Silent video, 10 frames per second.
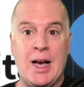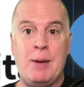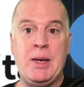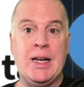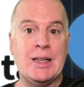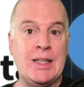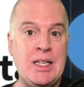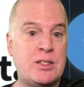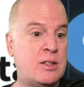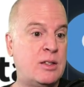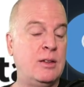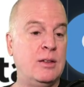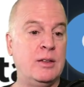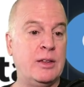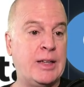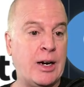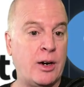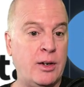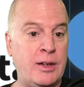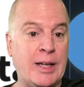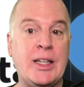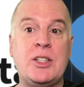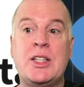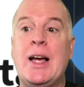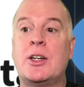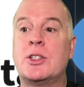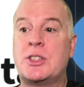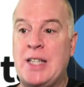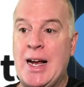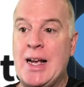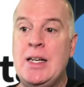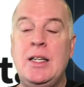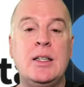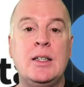I mean, at least they understand